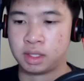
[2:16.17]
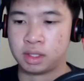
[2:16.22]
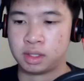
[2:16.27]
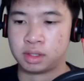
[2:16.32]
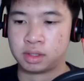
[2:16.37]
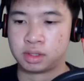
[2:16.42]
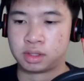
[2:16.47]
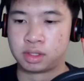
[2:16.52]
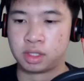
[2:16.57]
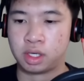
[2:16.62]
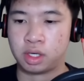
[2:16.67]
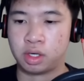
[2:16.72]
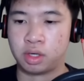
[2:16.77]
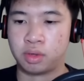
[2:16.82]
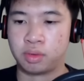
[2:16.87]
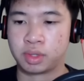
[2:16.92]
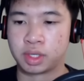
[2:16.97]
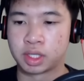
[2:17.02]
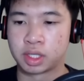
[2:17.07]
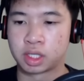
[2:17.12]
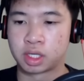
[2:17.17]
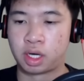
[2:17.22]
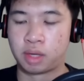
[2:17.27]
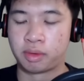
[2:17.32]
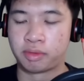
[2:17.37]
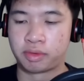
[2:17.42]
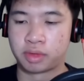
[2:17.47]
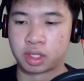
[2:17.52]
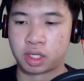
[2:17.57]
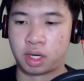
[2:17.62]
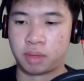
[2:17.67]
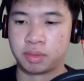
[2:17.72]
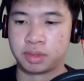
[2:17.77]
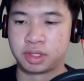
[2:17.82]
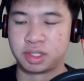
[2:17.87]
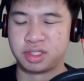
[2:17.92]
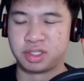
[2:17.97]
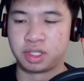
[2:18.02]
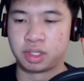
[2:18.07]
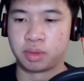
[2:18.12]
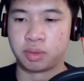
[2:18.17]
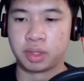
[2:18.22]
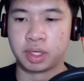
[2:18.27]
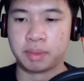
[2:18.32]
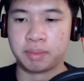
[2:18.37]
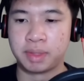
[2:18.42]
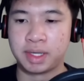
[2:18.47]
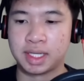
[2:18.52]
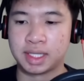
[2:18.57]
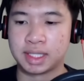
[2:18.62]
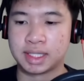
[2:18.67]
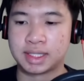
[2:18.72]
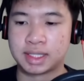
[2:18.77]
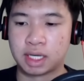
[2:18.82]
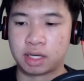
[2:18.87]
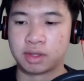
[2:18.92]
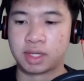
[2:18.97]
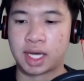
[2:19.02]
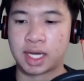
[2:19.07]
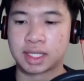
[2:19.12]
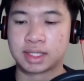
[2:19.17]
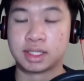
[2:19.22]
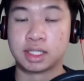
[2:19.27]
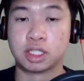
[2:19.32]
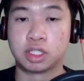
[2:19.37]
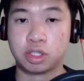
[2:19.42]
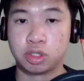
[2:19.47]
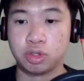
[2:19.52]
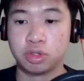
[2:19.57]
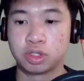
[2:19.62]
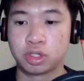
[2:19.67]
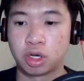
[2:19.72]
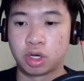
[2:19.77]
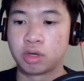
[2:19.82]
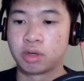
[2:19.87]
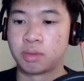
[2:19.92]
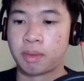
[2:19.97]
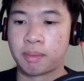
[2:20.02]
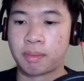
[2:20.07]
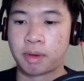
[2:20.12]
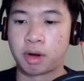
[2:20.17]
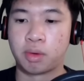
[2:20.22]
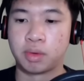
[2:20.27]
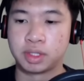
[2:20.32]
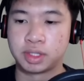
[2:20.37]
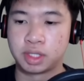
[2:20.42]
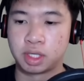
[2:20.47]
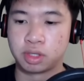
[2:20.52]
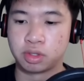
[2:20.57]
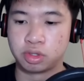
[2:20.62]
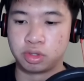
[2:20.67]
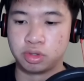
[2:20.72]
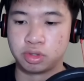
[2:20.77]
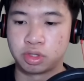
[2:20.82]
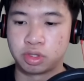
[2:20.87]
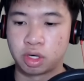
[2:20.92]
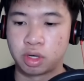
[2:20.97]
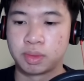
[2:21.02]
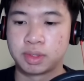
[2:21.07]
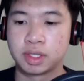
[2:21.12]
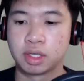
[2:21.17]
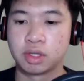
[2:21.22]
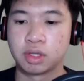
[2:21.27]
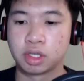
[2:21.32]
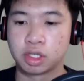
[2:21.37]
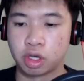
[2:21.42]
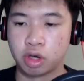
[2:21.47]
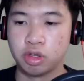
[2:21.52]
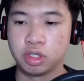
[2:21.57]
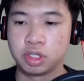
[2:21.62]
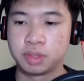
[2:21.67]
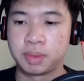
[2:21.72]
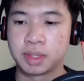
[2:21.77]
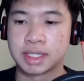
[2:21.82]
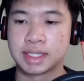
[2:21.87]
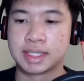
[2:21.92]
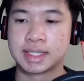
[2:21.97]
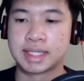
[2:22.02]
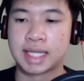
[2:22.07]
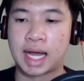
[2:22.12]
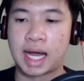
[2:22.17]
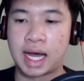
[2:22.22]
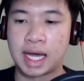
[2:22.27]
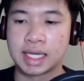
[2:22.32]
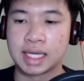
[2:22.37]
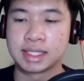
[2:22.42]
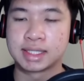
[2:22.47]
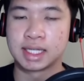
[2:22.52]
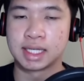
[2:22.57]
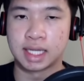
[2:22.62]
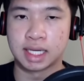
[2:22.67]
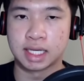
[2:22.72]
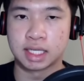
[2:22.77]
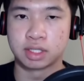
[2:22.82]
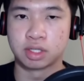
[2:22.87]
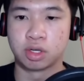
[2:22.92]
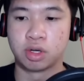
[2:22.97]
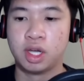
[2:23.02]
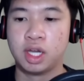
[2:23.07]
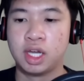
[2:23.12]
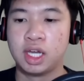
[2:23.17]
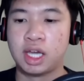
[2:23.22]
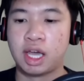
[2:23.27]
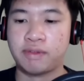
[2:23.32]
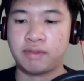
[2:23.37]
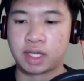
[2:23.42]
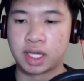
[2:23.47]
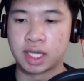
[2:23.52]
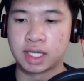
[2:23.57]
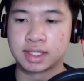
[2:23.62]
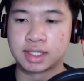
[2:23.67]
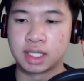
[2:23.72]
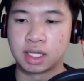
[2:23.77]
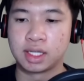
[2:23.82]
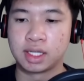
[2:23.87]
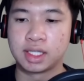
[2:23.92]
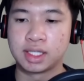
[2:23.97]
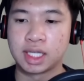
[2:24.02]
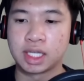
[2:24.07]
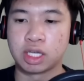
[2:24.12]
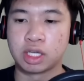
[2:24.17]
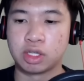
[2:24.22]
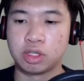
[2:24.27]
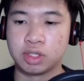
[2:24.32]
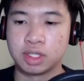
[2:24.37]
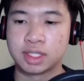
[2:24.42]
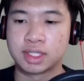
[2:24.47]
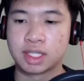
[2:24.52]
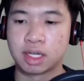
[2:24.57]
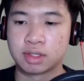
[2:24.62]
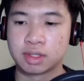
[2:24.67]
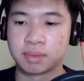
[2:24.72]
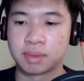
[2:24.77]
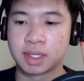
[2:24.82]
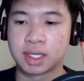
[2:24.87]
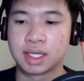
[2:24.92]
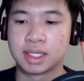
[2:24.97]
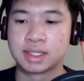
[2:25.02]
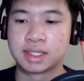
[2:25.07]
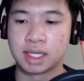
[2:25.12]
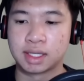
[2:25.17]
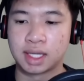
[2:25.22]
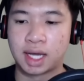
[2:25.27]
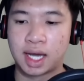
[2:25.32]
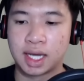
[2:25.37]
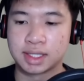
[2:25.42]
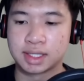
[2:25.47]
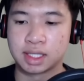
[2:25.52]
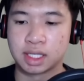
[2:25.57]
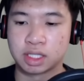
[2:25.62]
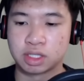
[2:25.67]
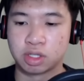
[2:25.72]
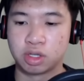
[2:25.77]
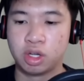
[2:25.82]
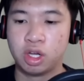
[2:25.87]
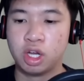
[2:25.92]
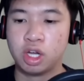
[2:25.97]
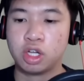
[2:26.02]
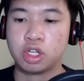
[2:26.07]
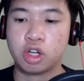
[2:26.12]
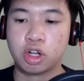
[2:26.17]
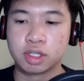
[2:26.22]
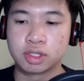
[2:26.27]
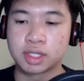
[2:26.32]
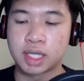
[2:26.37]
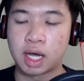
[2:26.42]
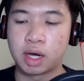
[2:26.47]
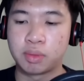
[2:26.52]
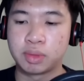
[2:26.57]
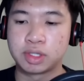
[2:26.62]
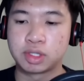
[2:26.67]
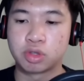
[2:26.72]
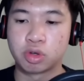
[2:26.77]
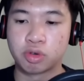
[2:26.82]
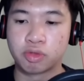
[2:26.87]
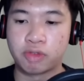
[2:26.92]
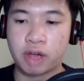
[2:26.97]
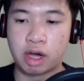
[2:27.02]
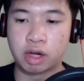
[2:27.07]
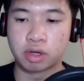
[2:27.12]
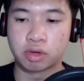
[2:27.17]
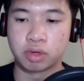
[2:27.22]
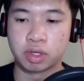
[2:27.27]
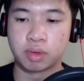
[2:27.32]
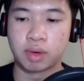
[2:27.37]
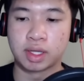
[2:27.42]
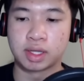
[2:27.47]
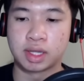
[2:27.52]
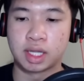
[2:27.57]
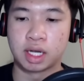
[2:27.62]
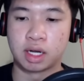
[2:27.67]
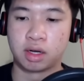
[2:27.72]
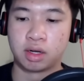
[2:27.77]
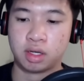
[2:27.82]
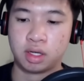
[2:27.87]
So we get the Goblin from the Goblin synergy. We immediately sell that because it's a 2-star. Remember, always sell your 2-star. We sell the Ghost because it's the highest Elixir. If you can't sell anything and you need to sell something, sell the highest Elixir. Notice how we sold Valkyrie right there.